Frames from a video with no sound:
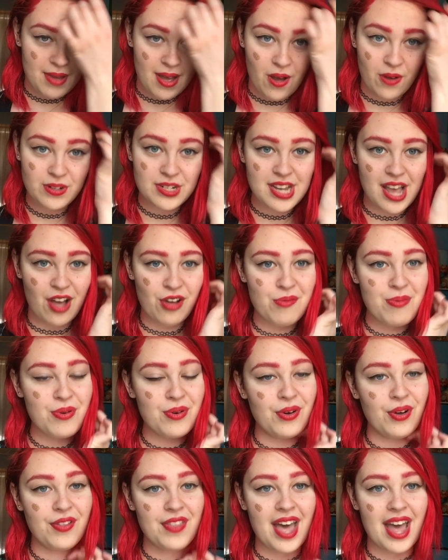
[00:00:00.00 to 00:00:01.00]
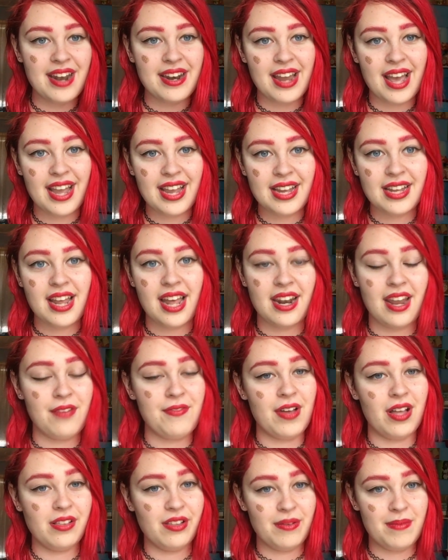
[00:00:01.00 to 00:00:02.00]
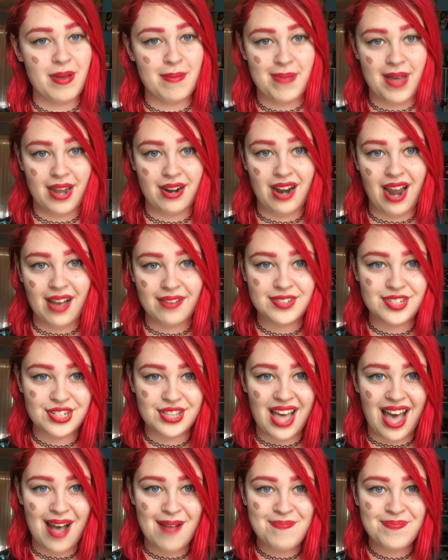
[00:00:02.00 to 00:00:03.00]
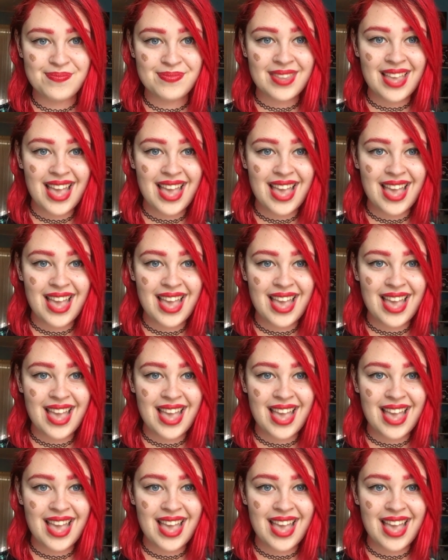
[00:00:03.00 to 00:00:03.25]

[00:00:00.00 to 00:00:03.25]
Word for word: hotel pool that night and I felt a little bit better after that.